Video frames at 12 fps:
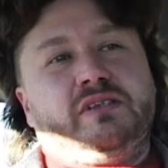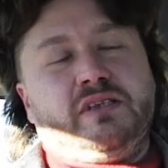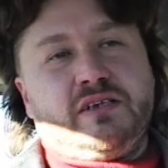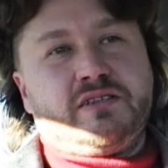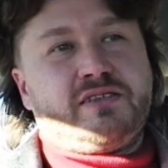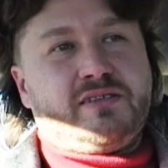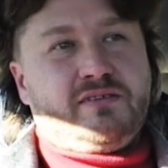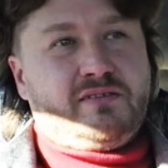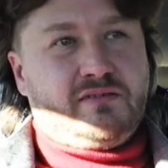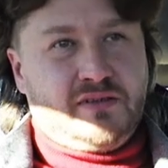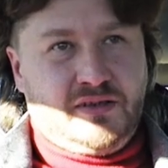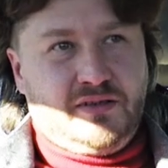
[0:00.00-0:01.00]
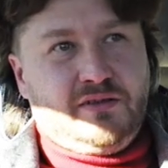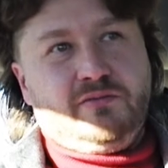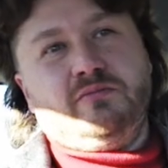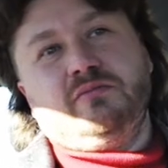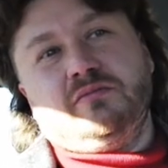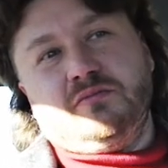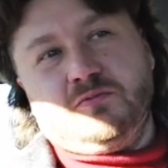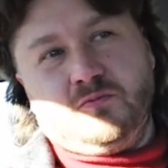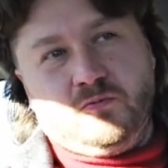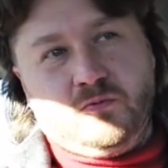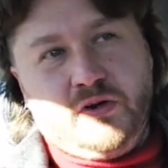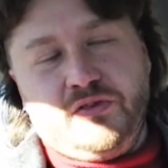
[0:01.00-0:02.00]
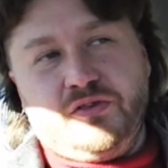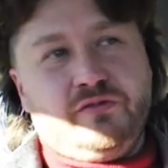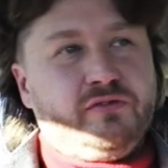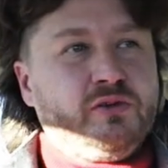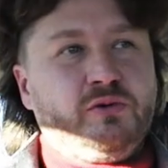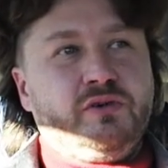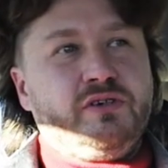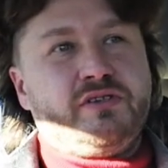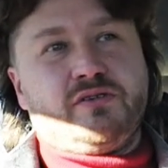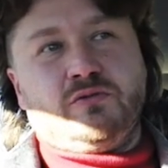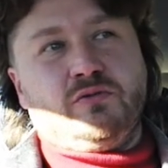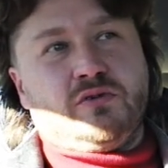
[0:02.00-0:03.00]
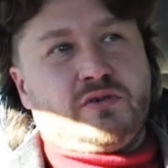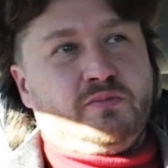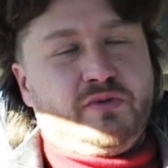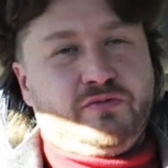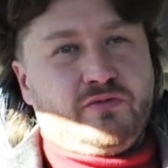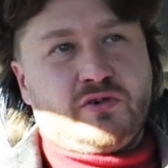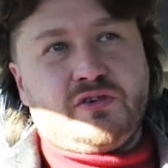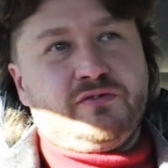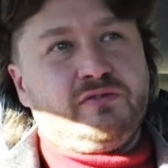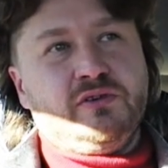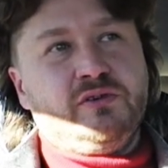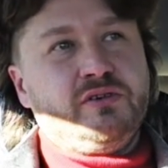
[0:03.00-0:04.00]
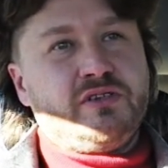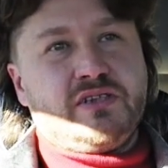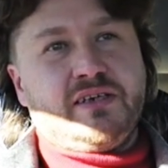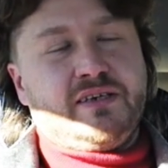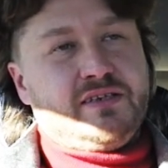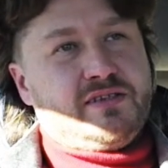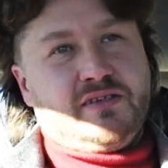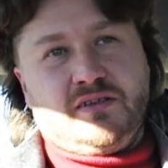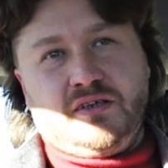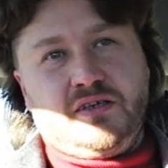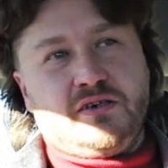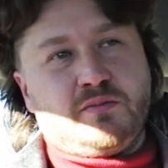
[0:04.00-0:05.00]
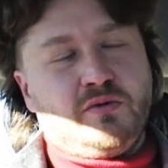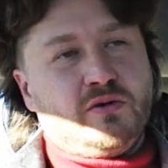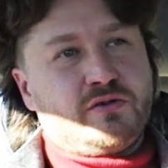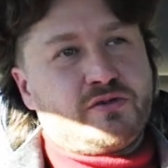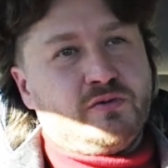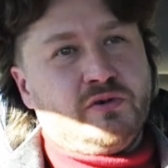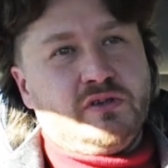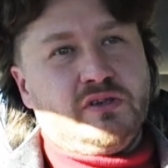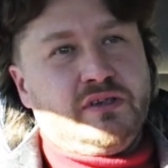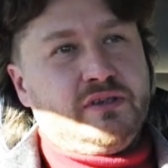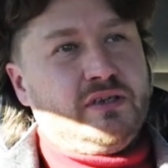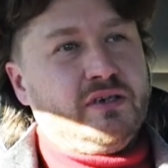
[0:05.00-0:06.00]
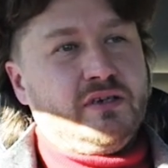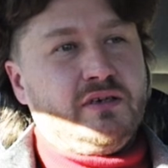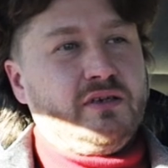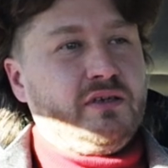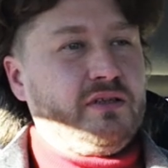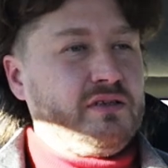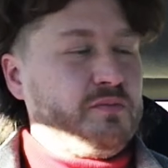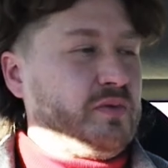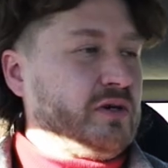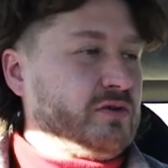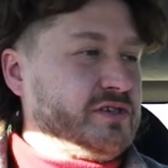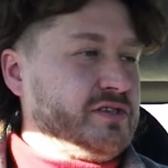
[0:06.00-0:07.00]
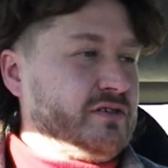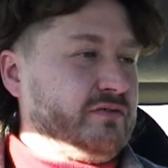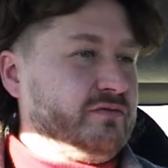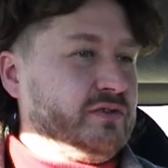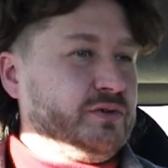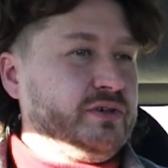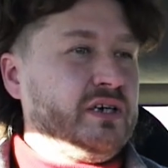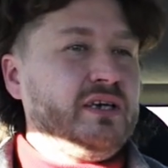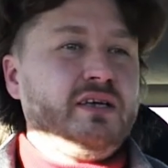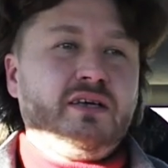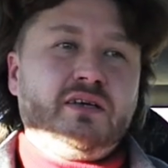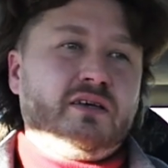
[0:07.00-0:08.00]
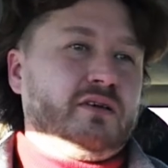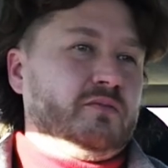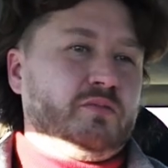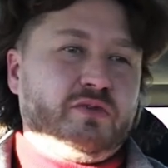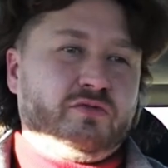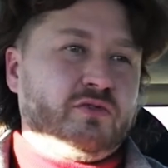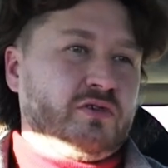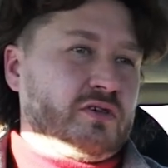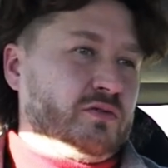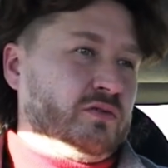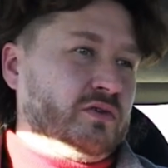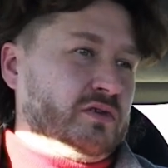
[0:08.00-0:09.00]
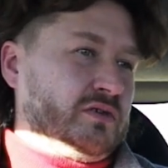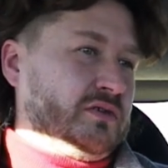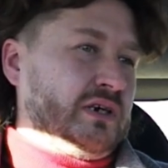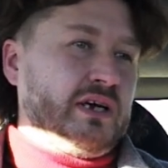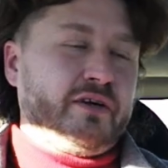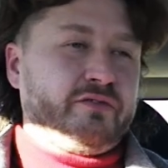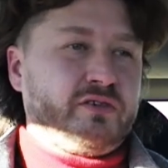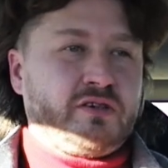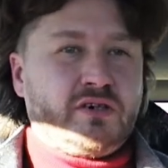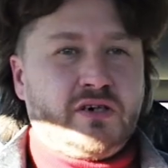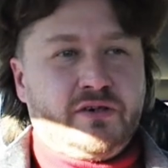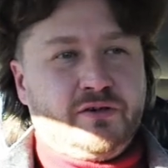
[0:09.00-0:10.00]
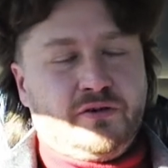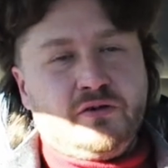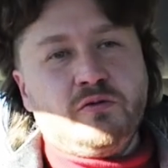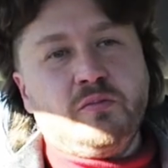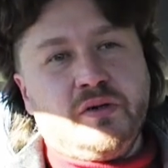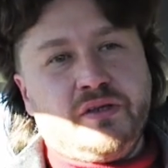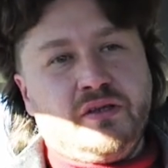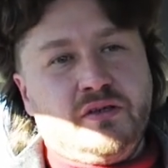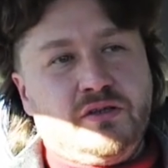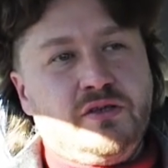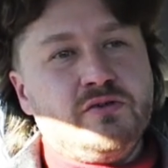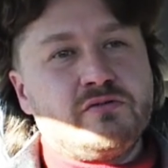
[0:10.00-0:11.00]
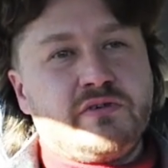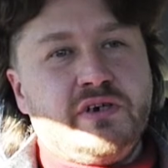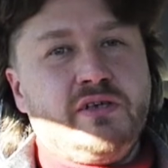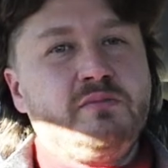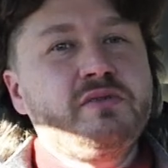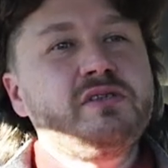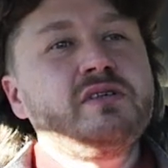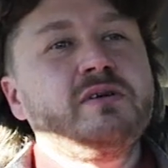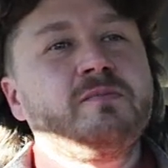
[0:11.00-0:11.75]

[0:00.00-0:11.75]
next thing with the fluids or before the fluids, like I said, the gearbox oil and the power steering fluid, before or after, I don't know, but the new rims